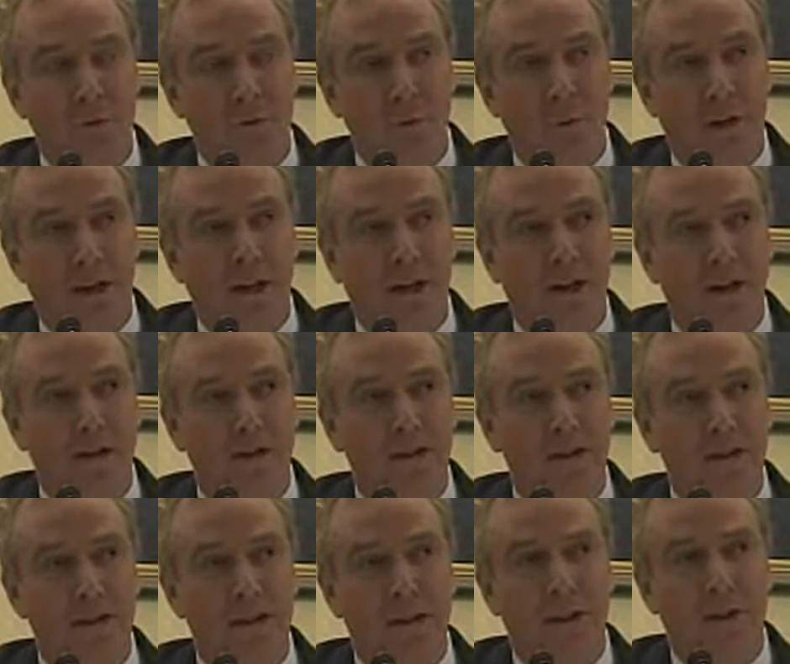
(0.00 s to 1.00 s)
where
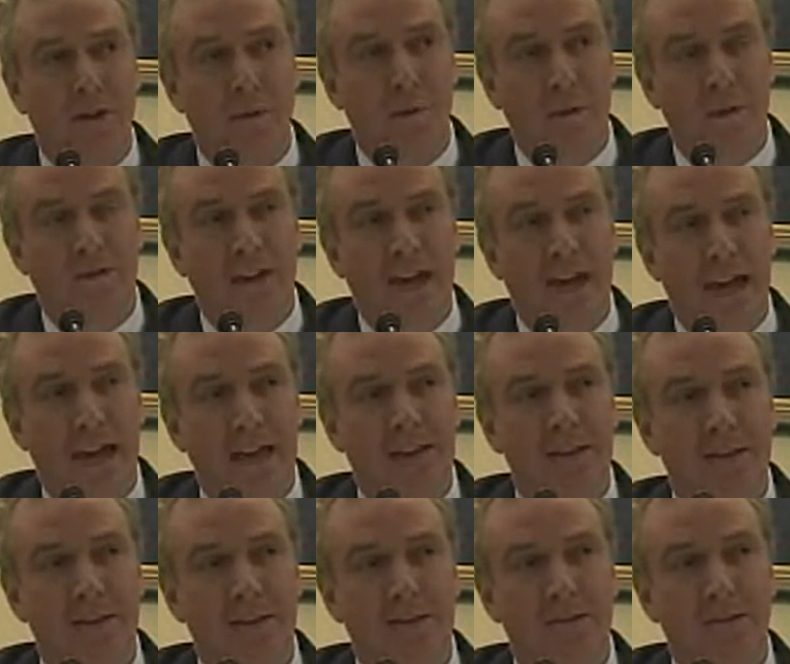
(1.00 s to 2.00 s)
we've
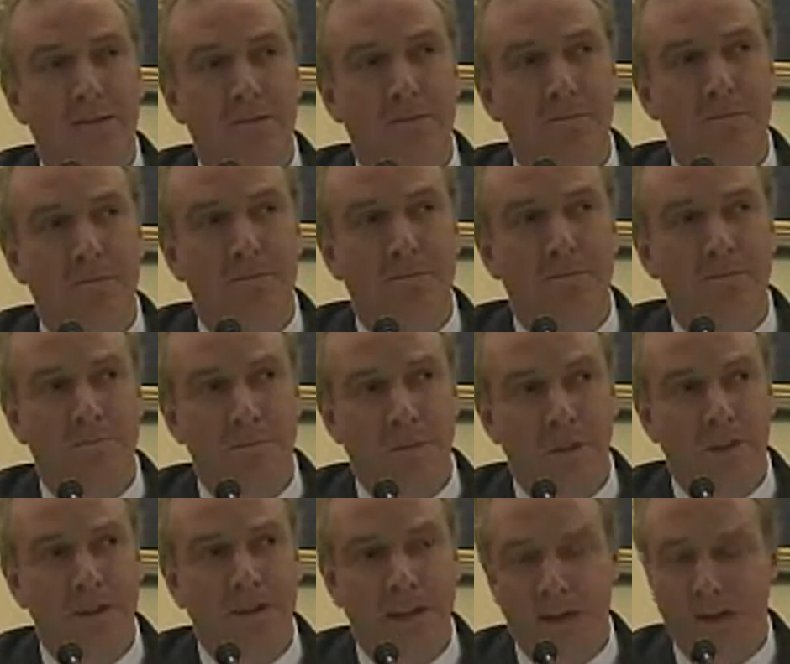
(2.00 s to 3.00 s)
had
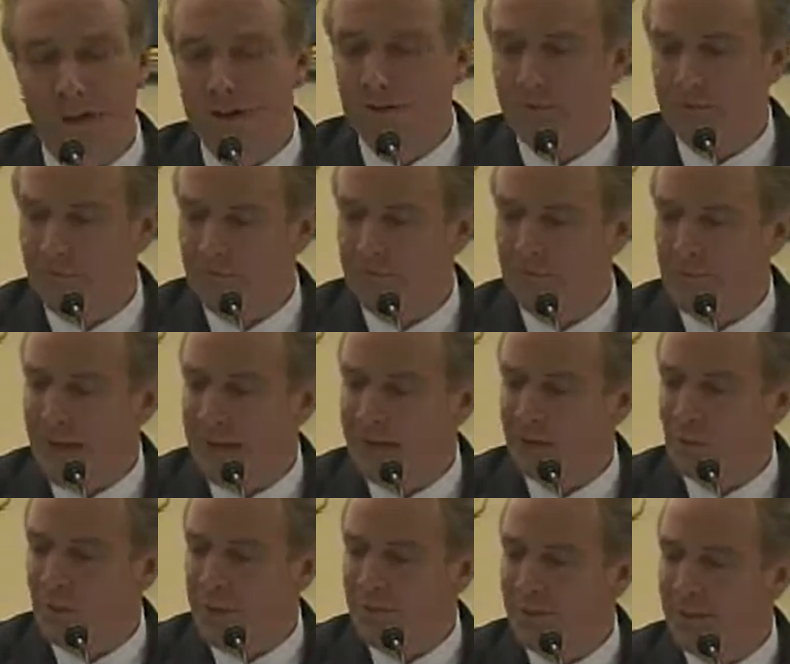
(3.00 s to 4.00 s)
military men and
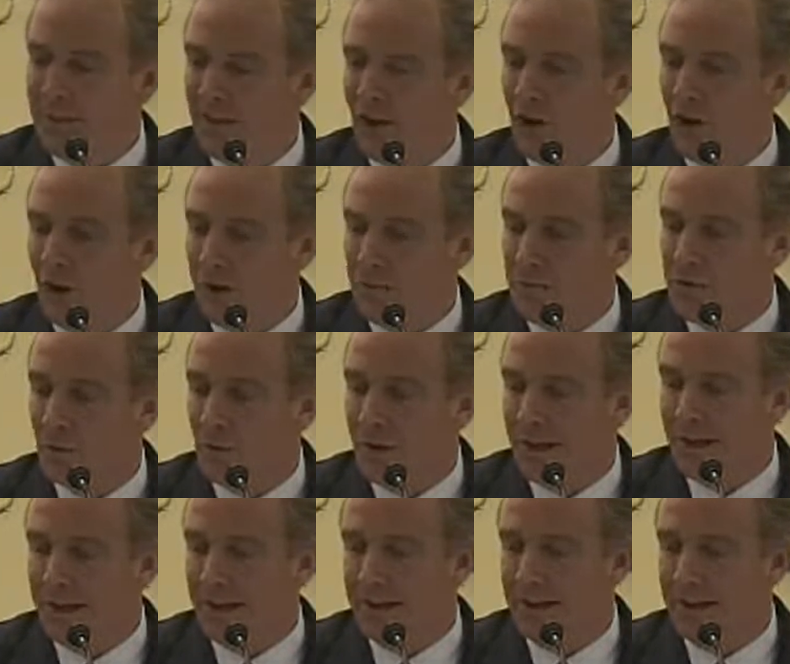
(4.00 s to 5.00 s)
women in harm's
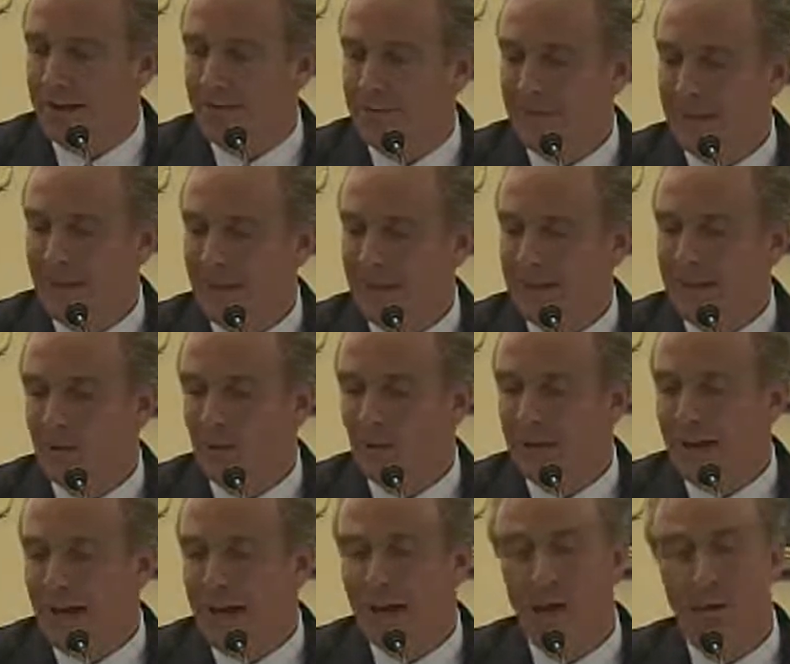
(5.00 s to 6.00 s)
way that were
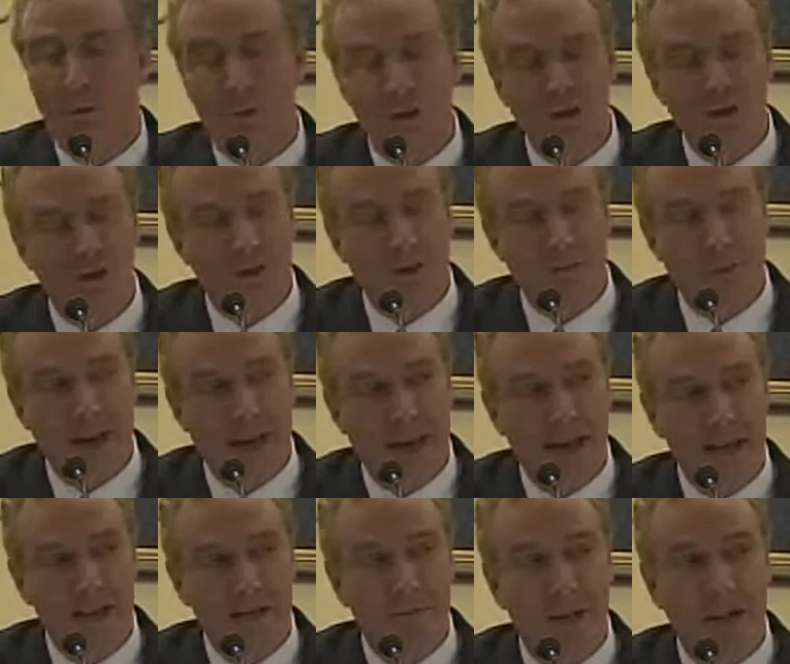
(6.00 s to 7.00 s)
not originally
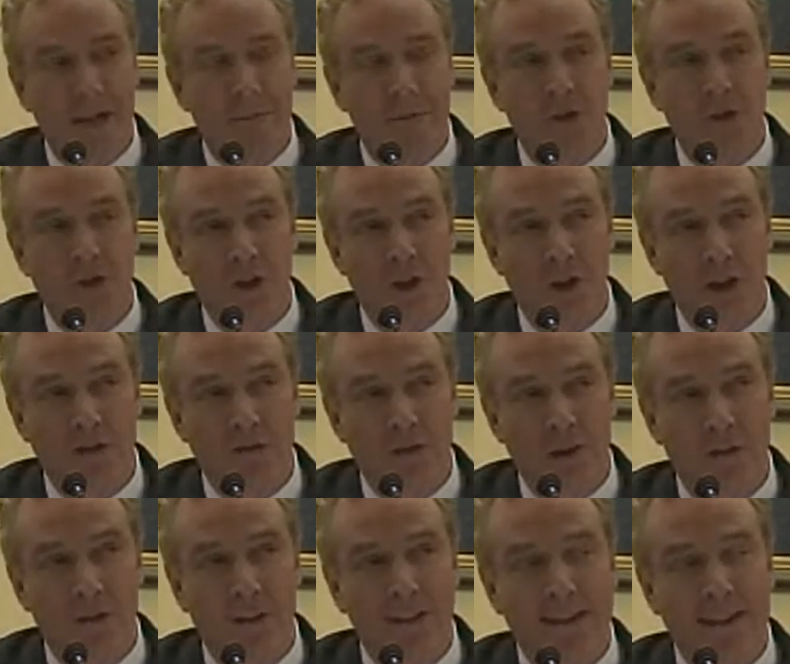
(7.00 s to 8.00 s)
passed by a majority
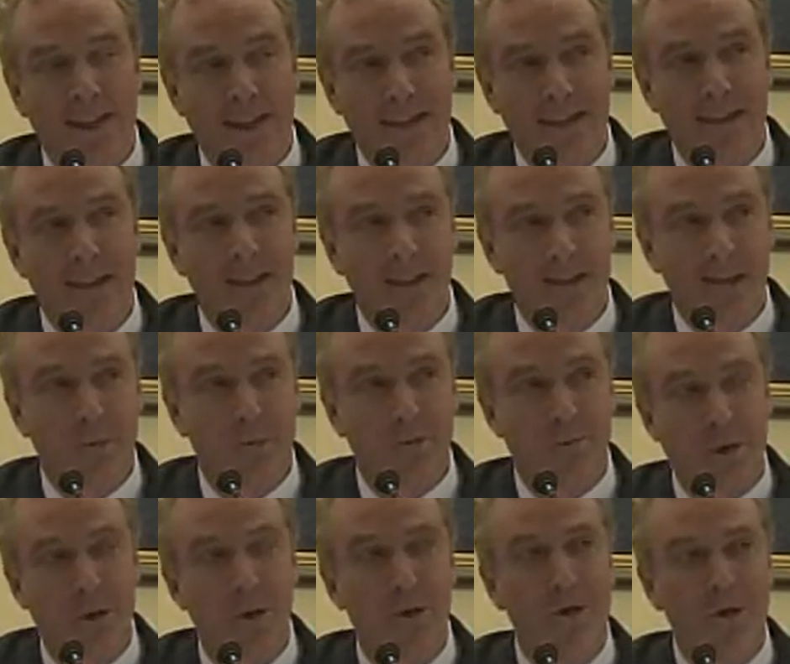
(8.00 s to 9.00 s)
vote, and yet this
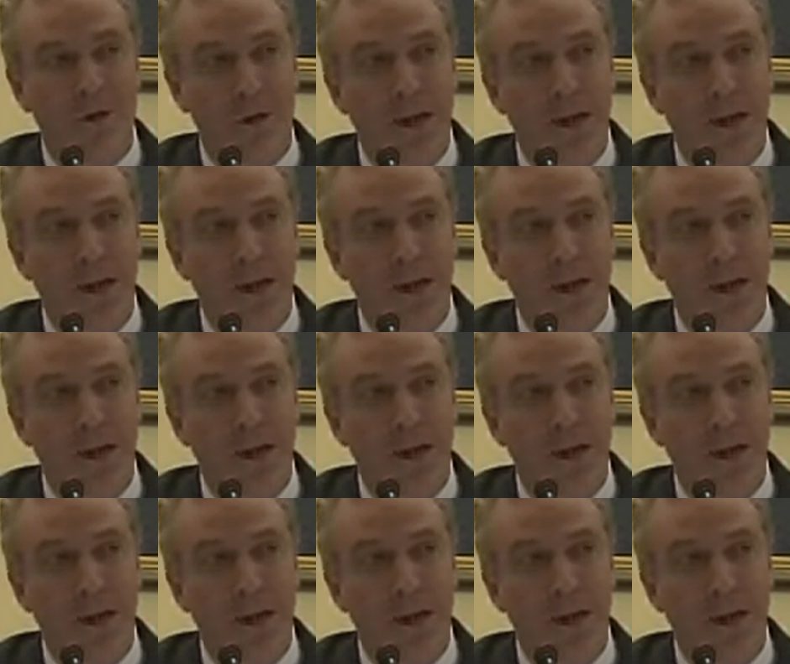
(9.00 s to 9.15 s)
proposed